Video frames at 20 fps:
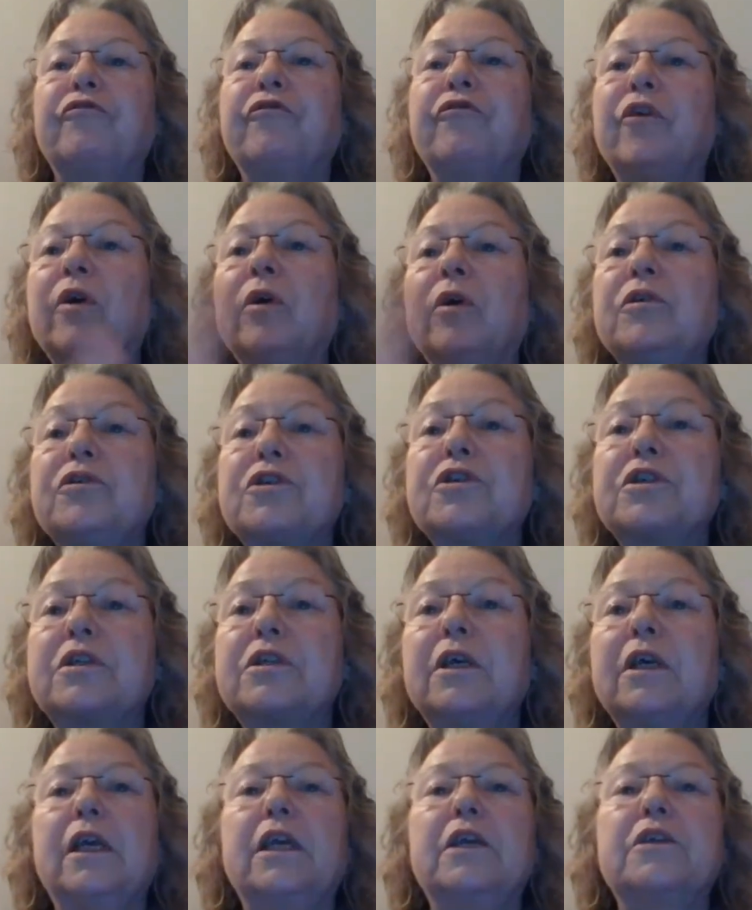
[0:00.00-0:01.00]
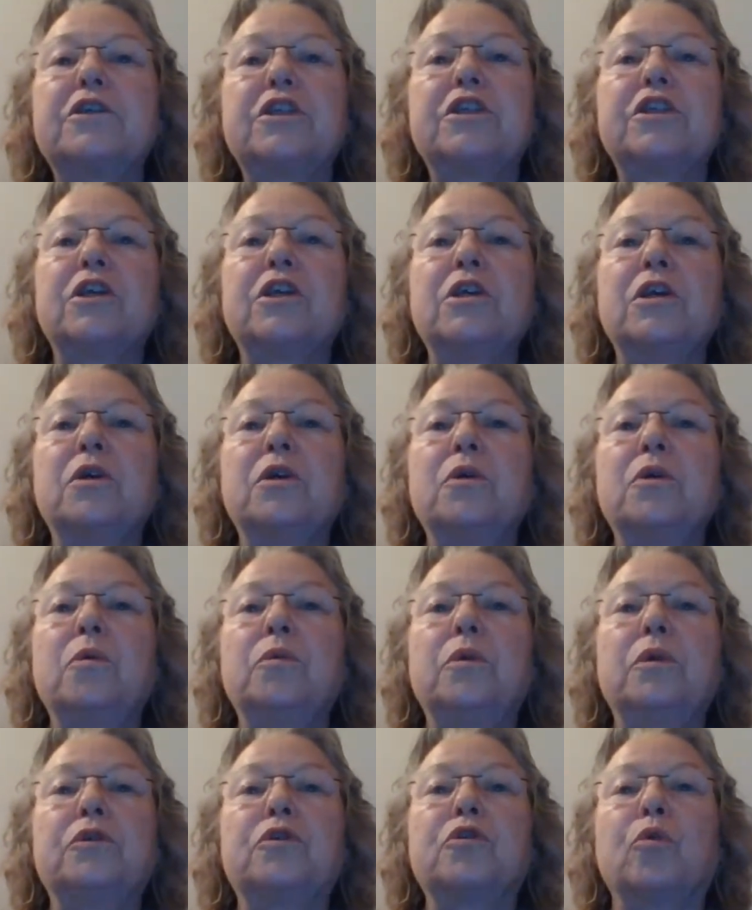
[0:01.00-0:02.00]
First is
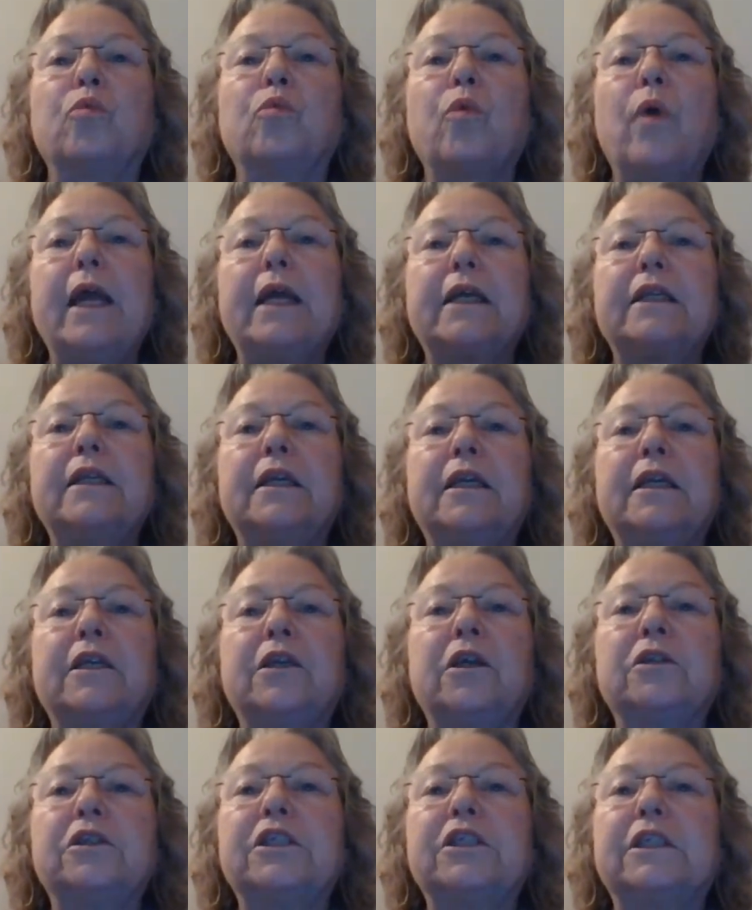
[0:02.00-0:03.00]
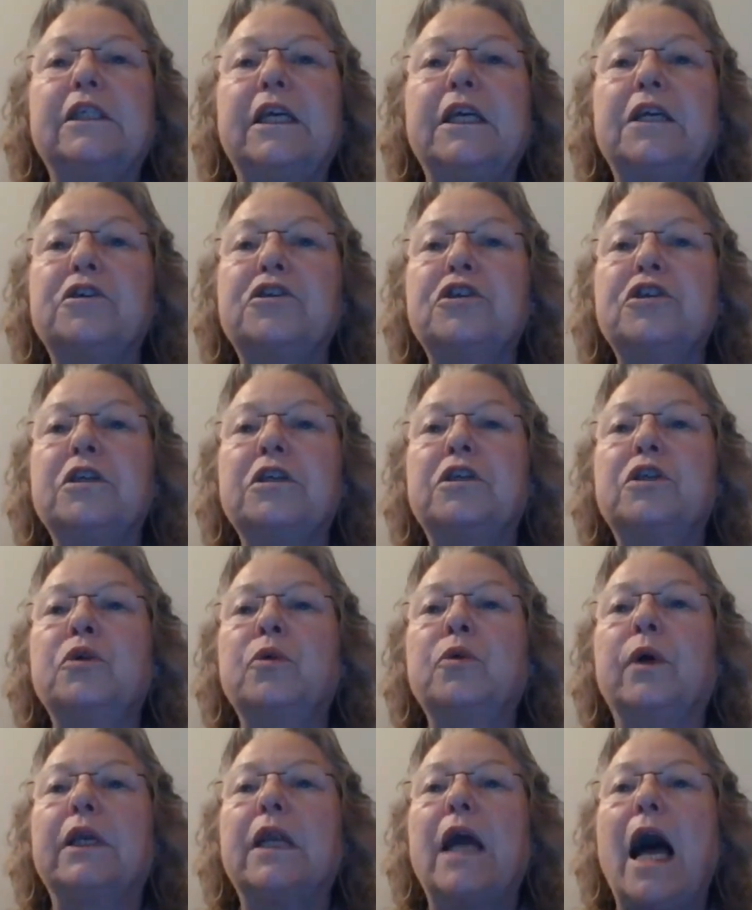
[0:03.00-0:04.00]
to direct an adult's attention
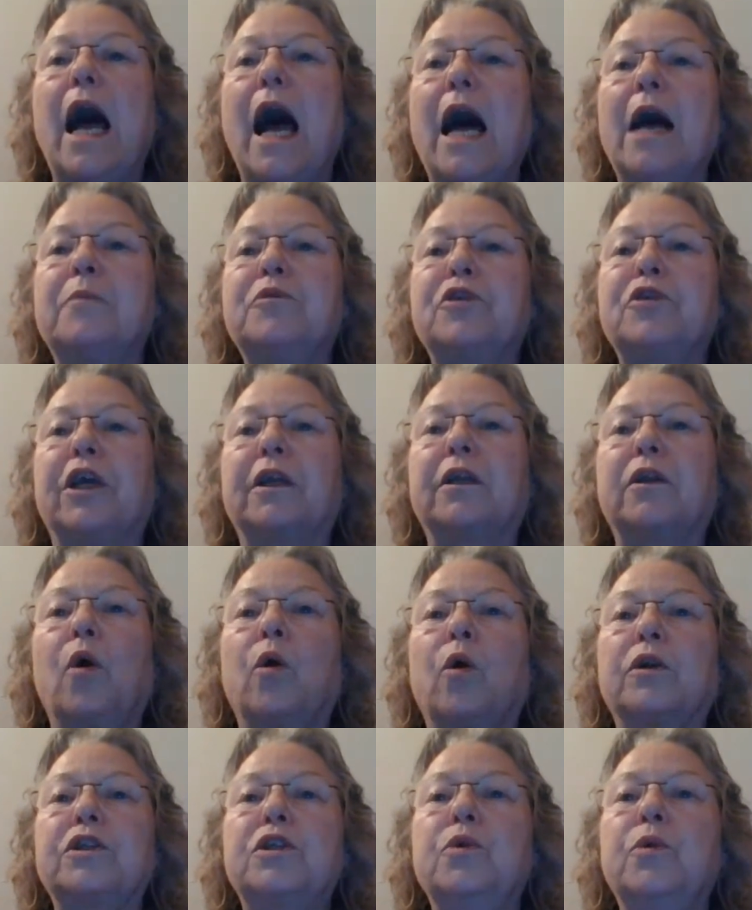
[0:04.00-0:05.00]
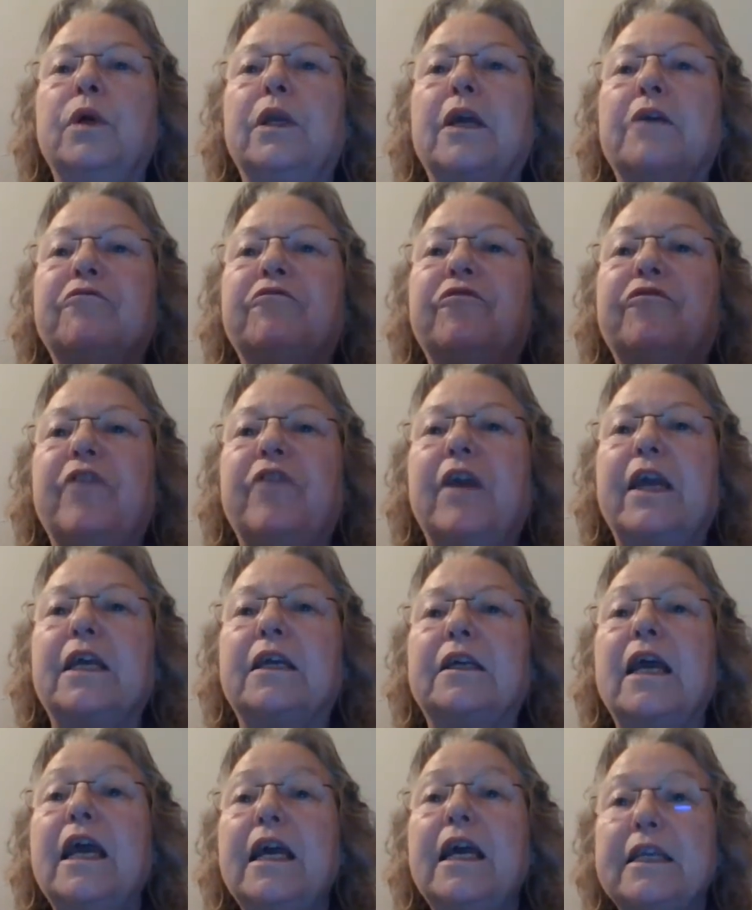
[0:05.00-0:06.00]
to an object or to an
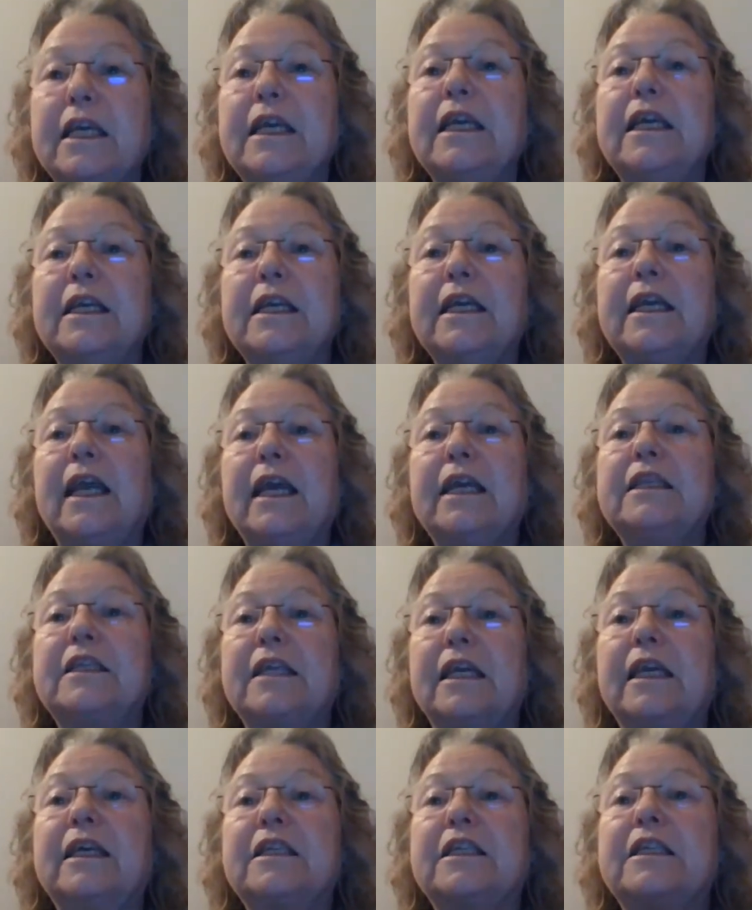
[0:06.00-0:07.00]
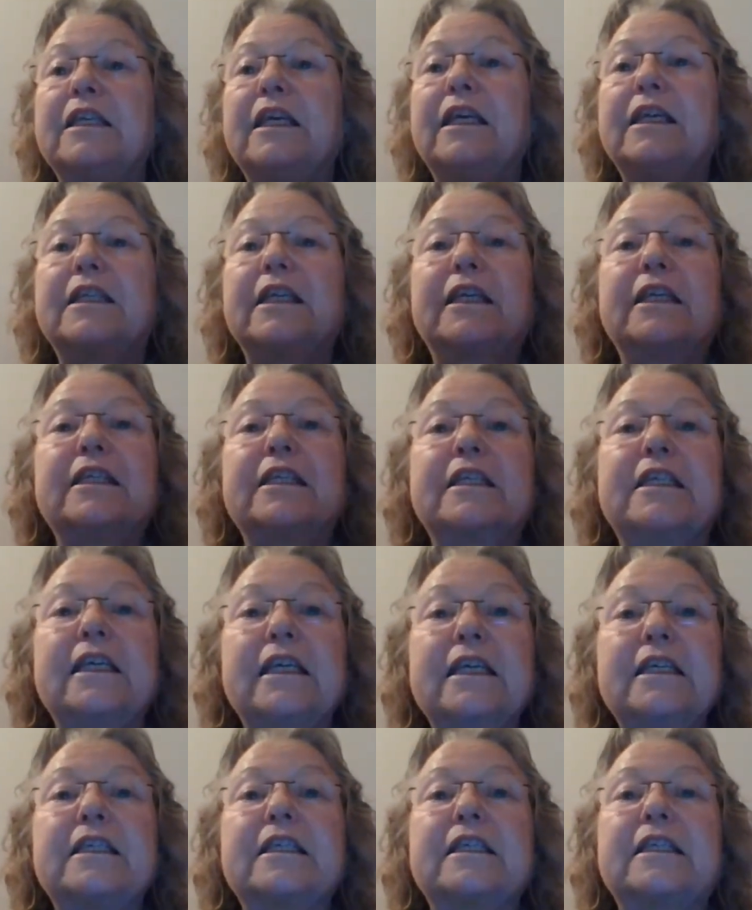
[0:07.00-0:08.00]
event to indicate its
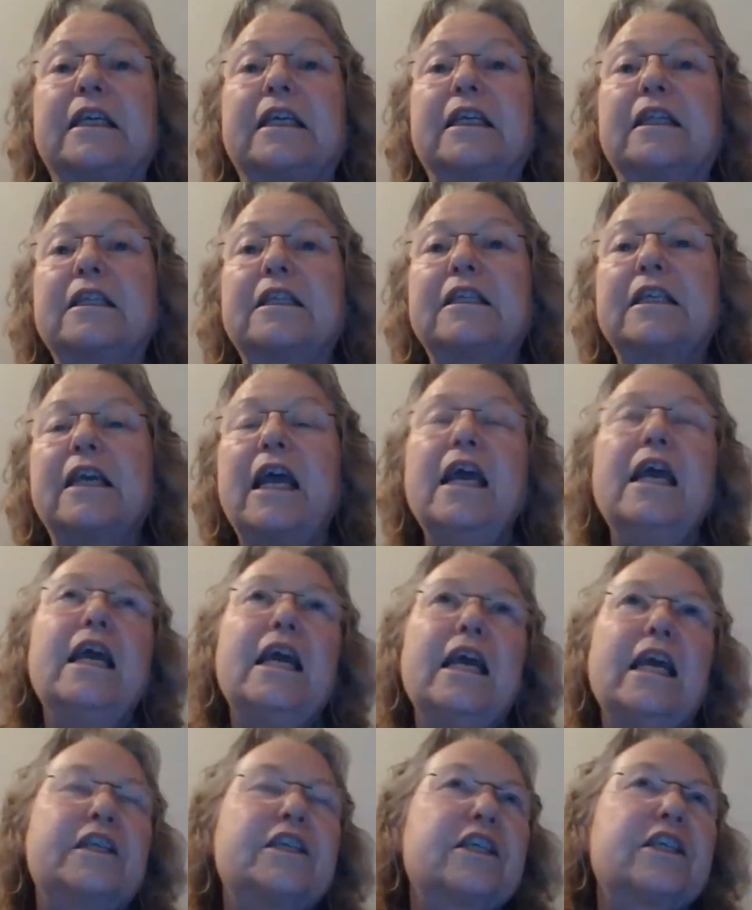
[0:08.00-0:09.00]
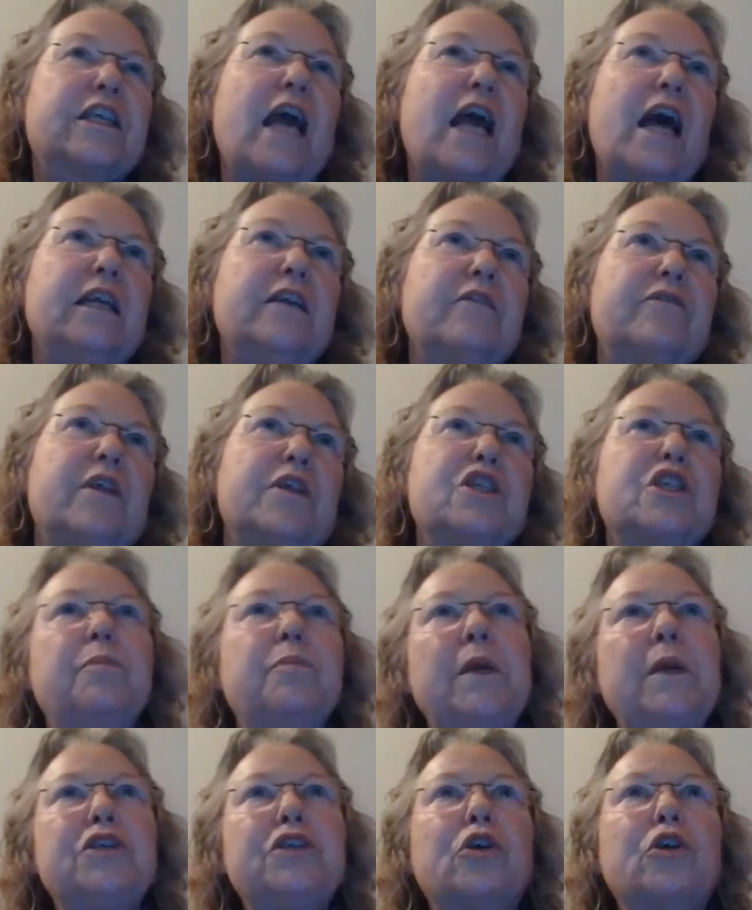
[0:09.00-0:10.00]
existence. It's kind of the
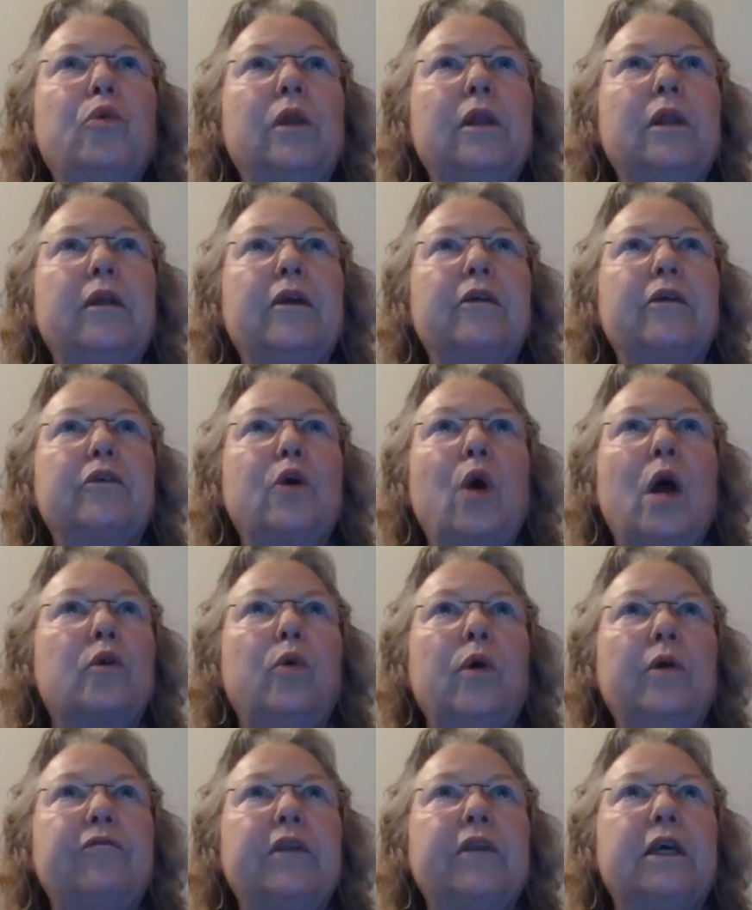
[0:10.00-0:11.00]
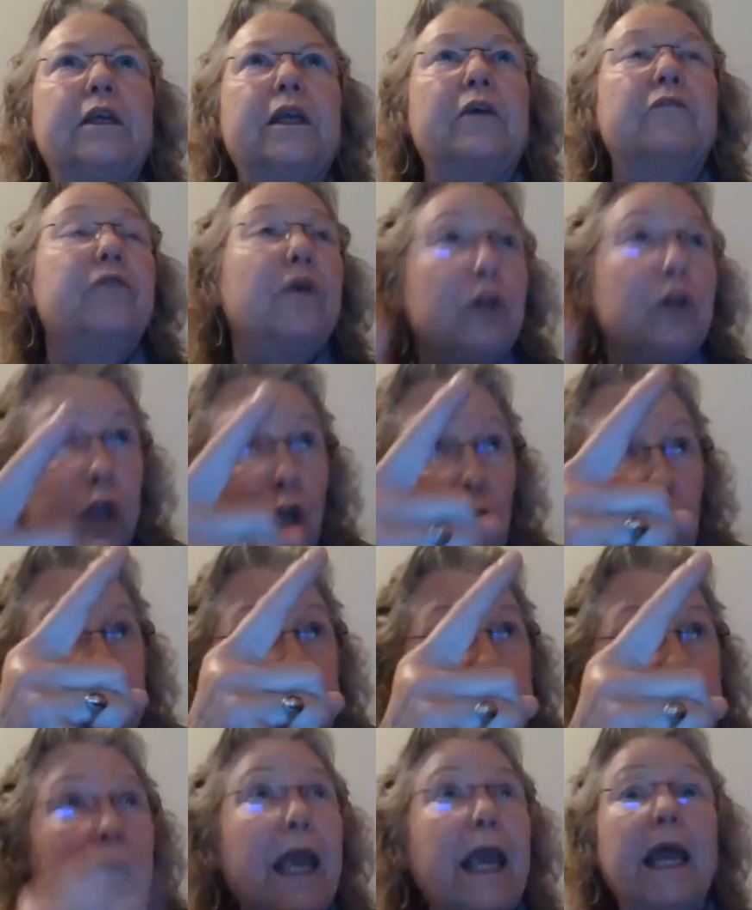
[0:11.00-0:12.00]
speech equivalent of "look
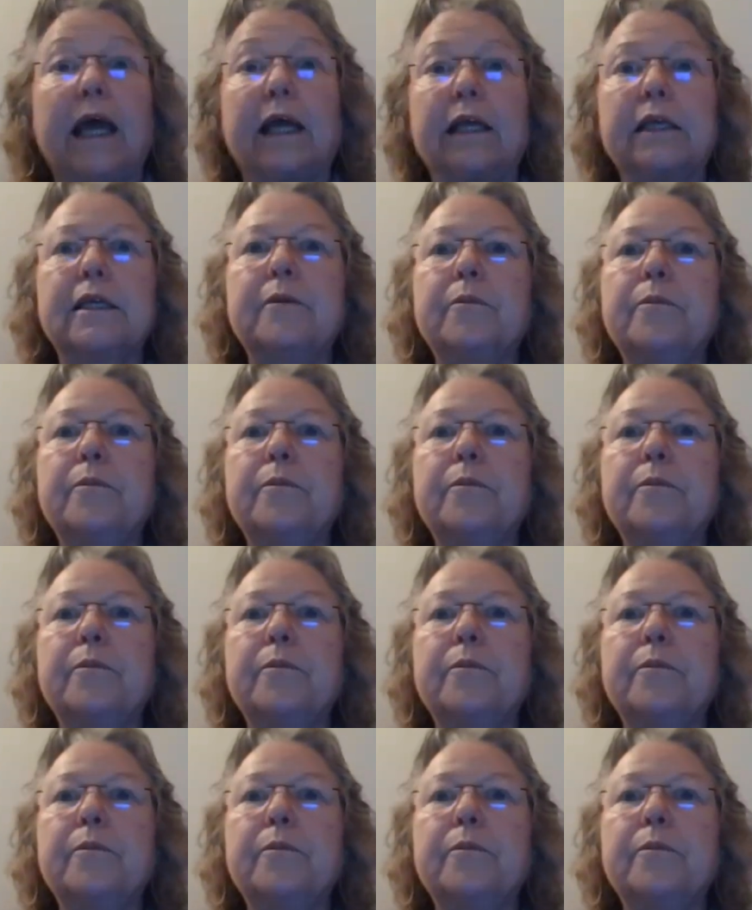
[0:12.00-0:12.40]
at that."